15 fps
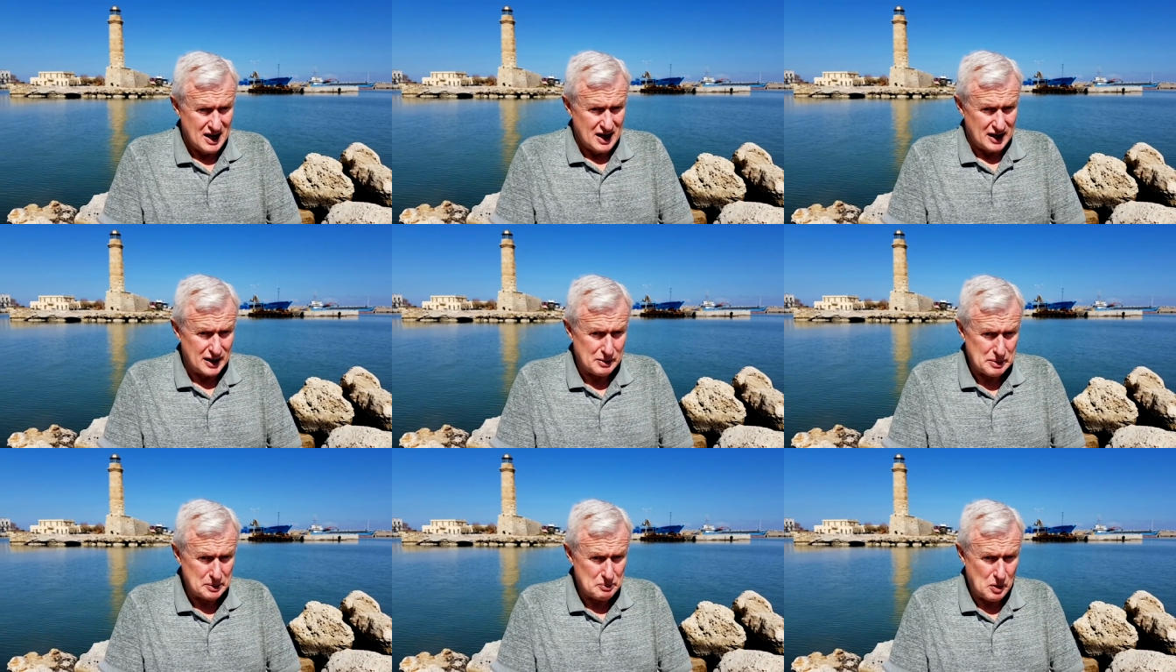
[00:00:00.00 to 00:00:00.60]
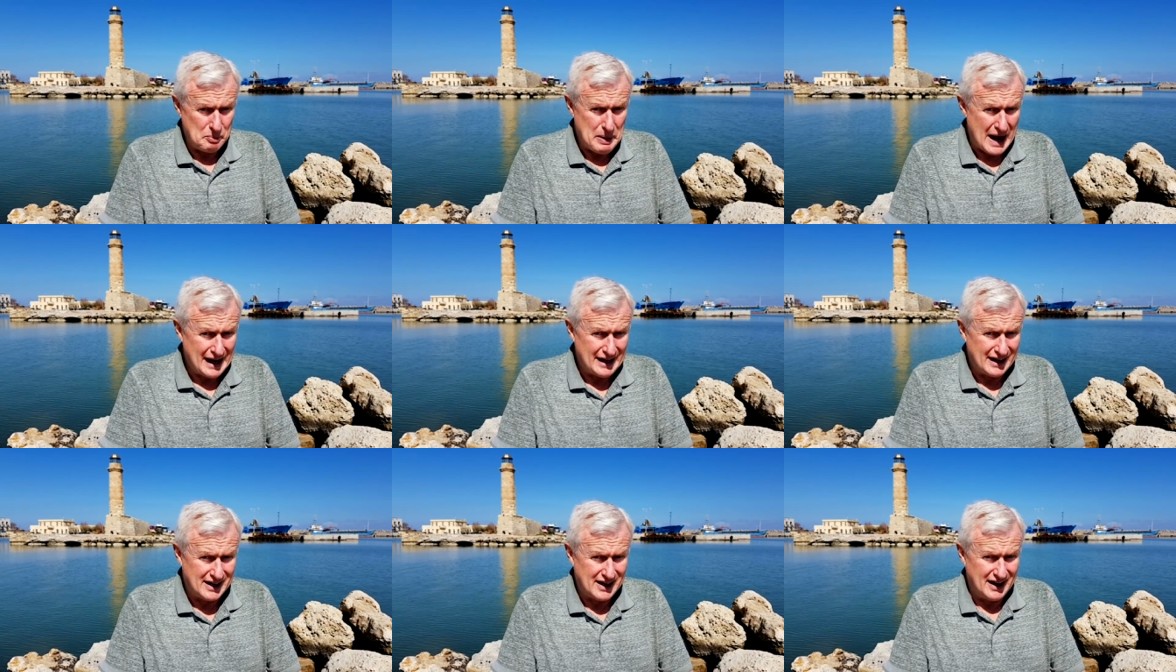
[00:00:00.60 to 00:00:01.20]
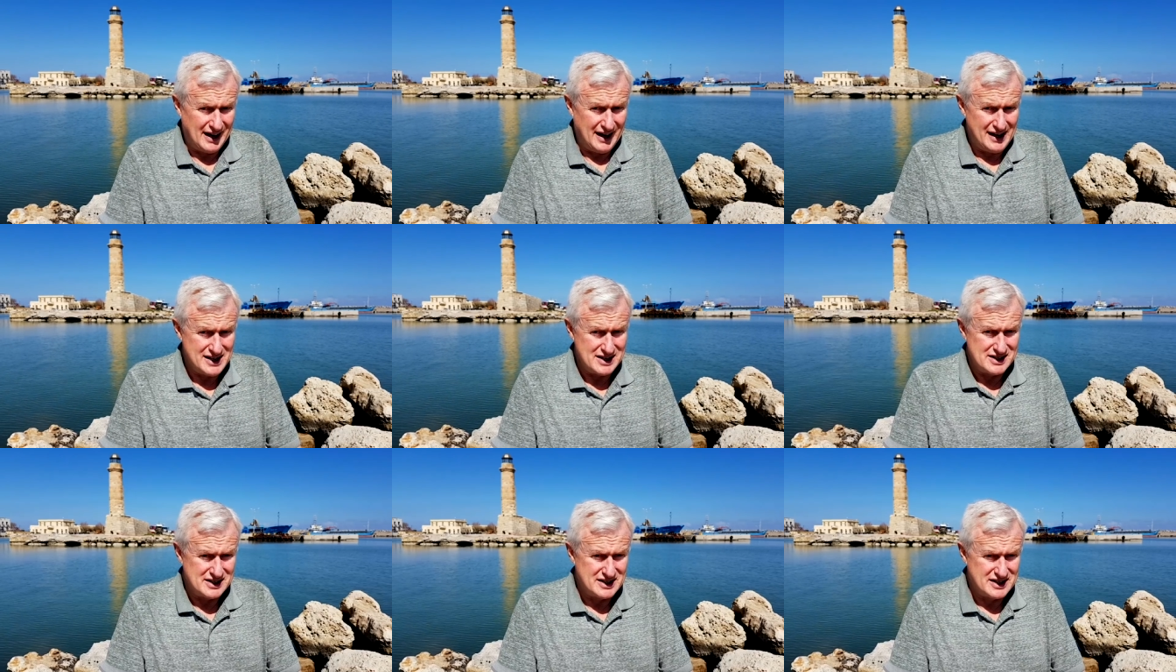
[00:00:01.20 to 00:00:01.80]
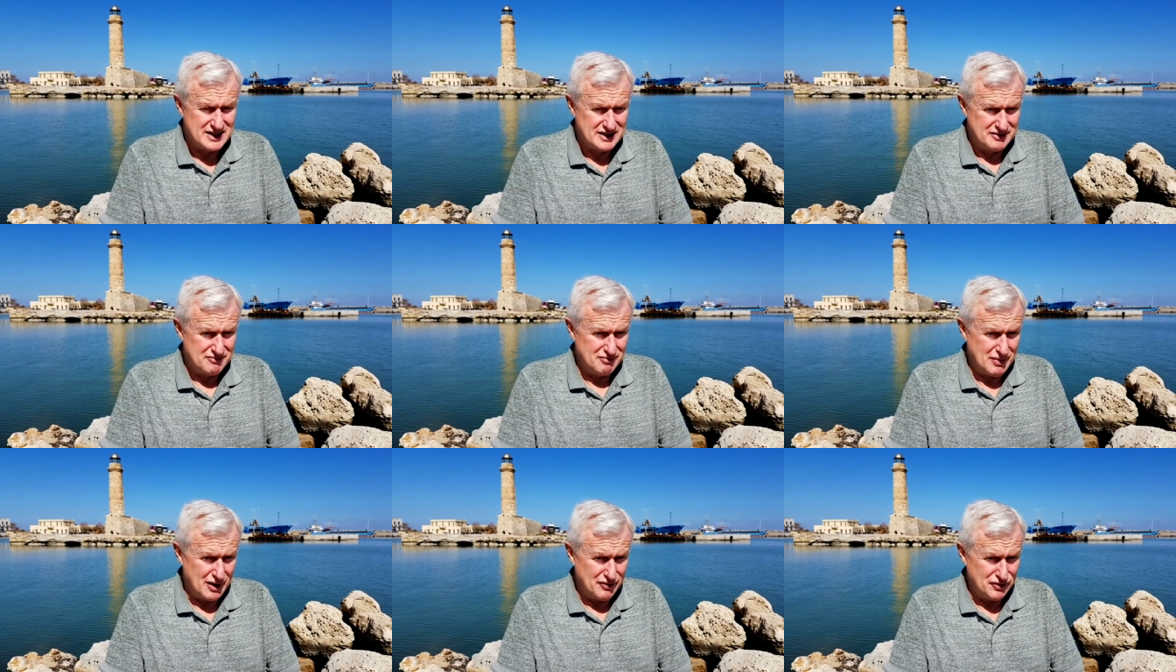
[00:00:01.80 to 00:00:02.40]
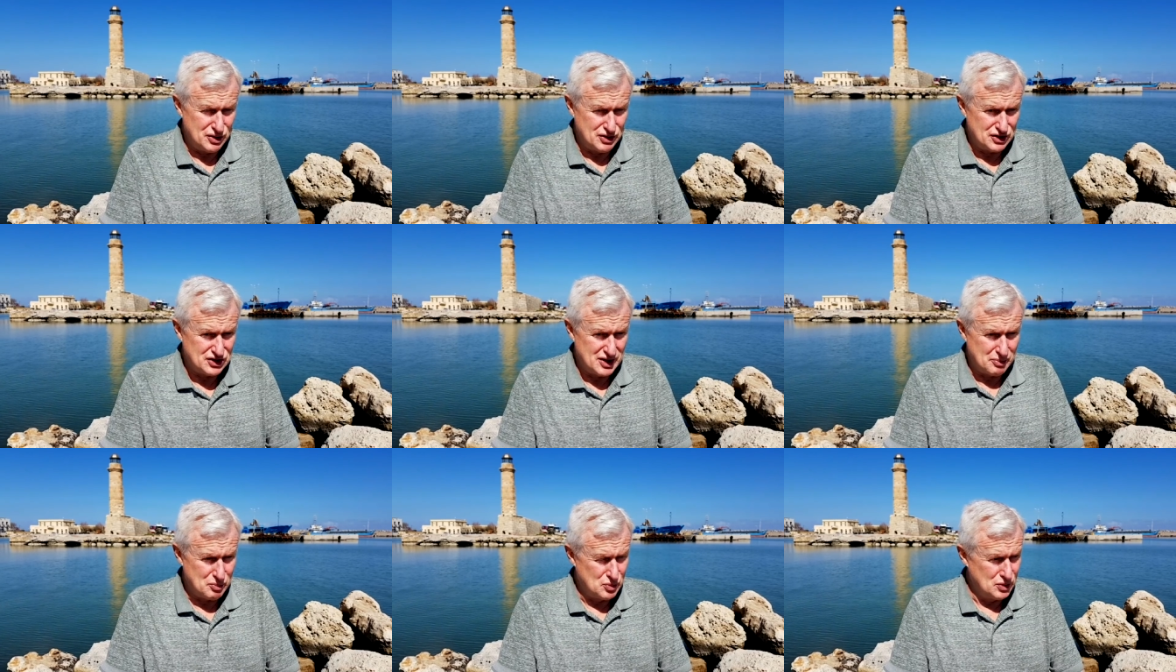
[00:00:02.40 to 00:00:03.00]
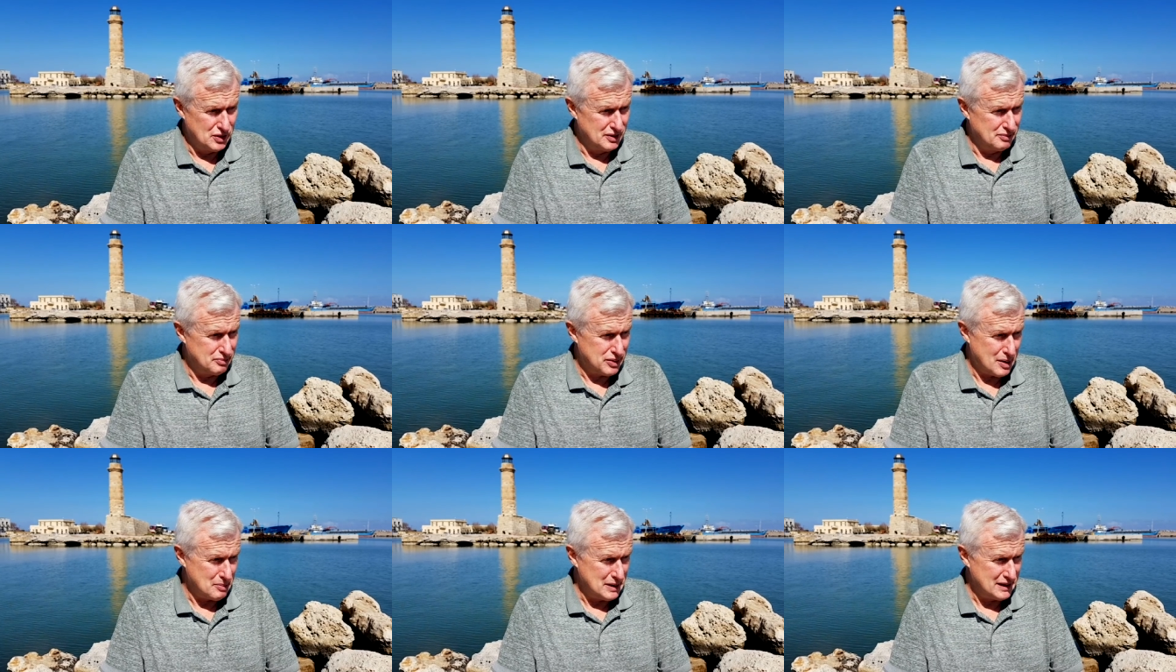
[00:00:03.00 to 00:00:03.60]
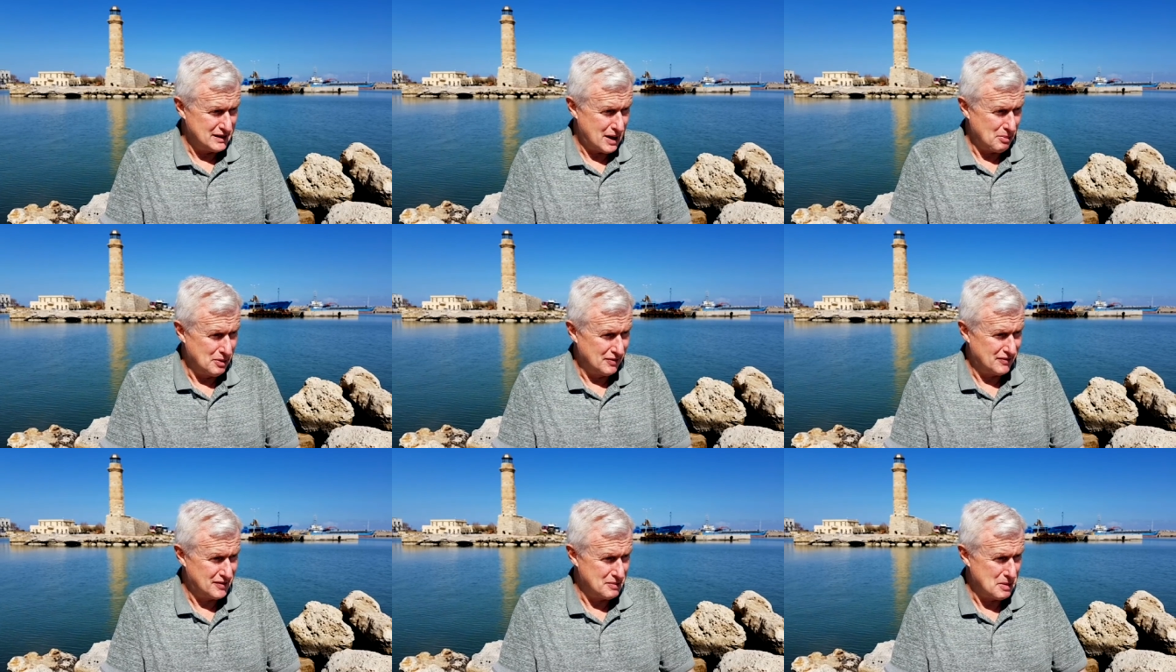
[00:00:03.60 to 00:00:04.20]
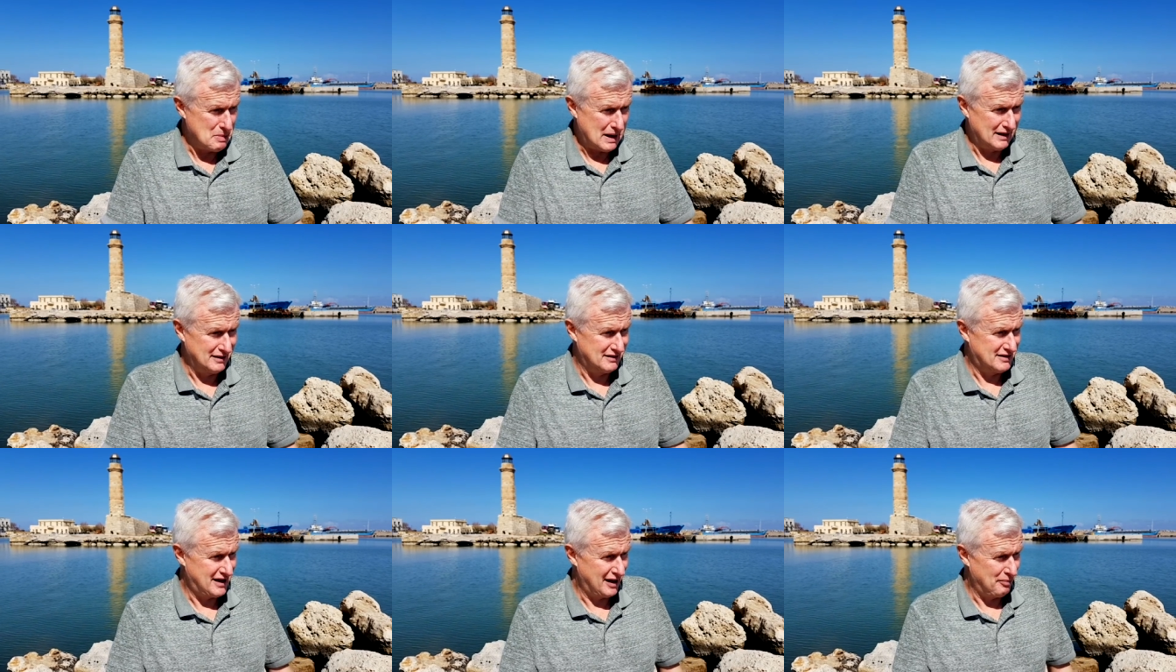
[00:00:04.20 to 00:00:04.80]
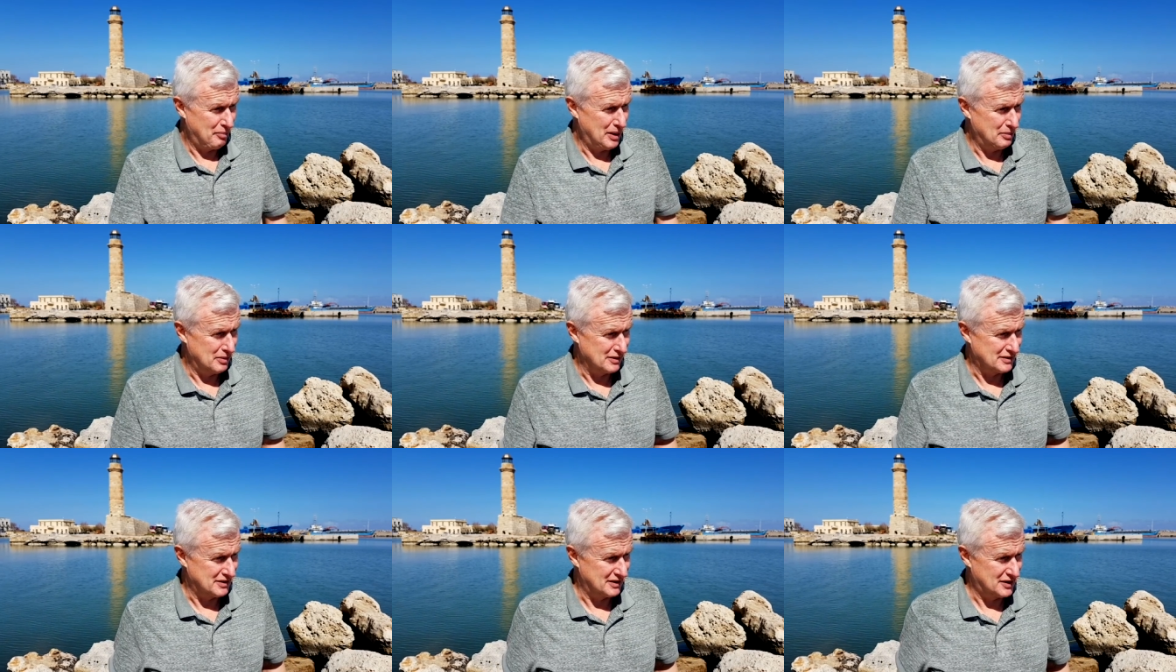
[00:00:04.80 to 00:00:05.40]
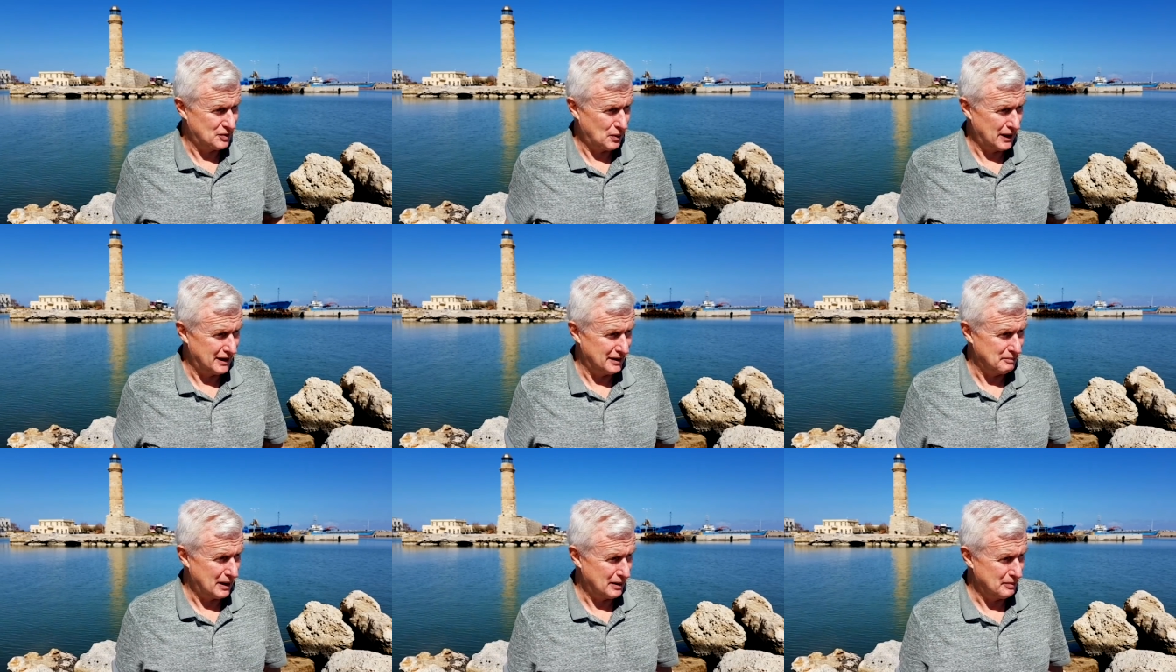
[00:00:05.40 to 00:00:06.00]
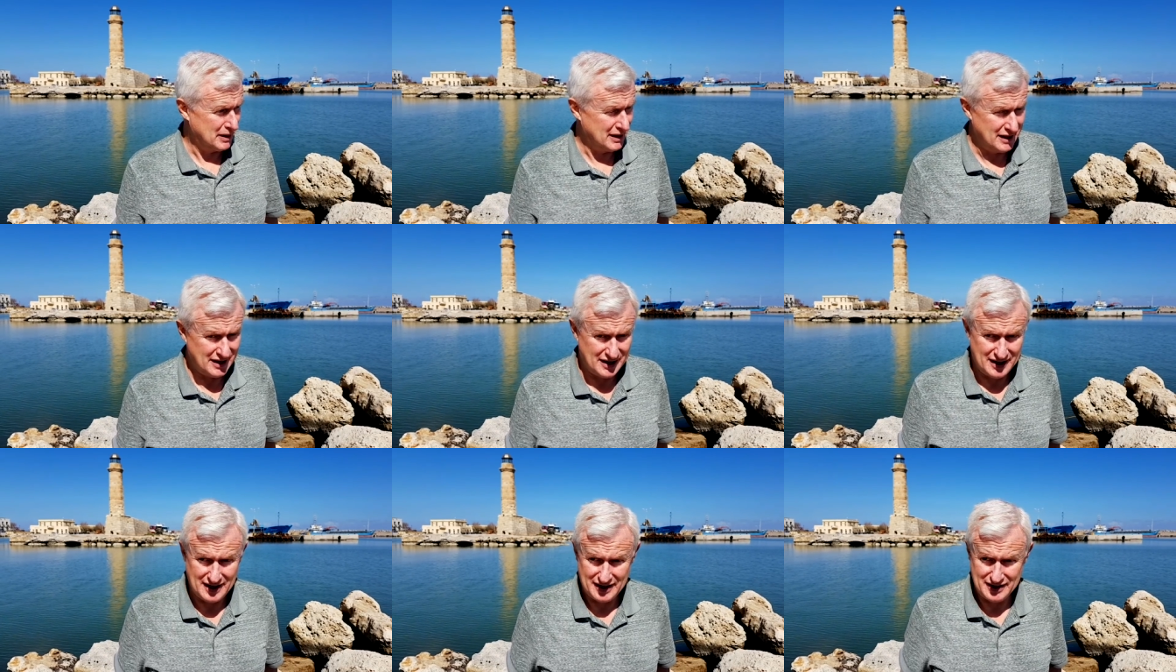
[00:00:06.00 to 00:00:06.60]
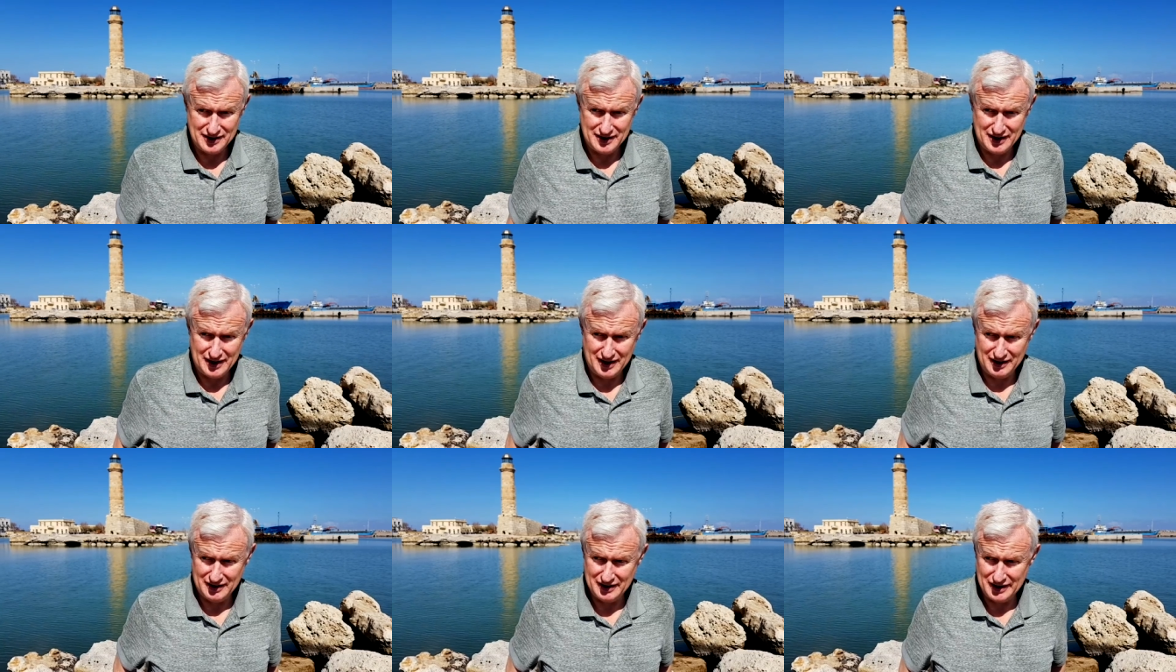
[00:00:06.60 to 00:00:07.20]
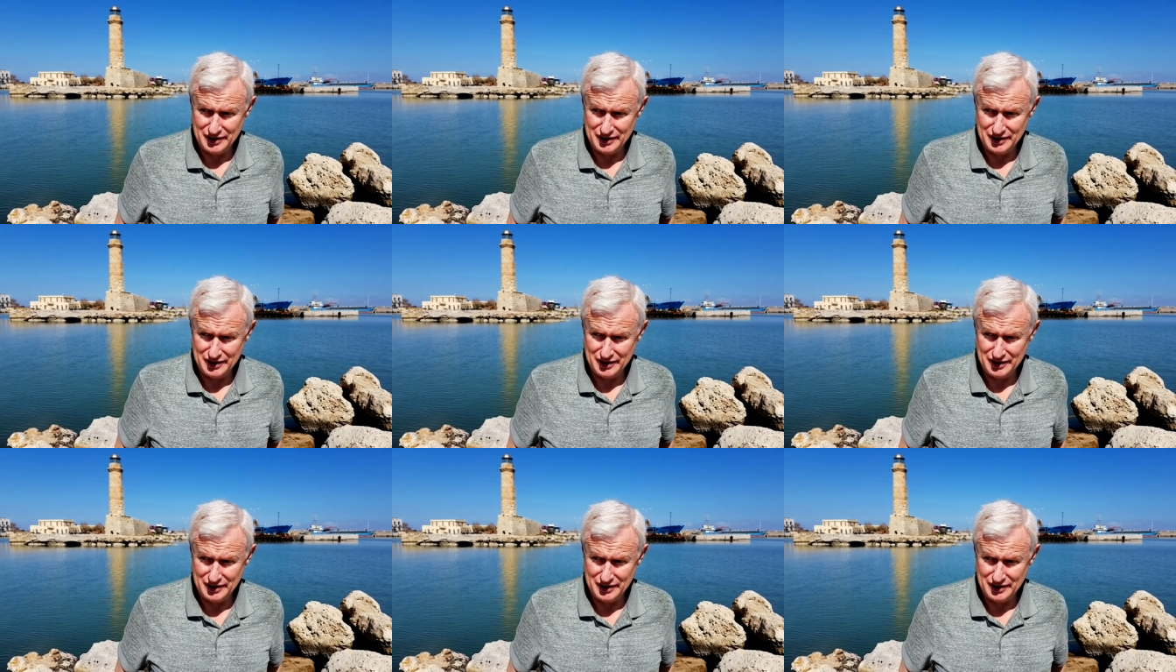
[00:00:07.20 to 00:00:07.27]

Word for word: little bit more panic and my viewership will probably double from about 10 people to 20 maybe in, uh,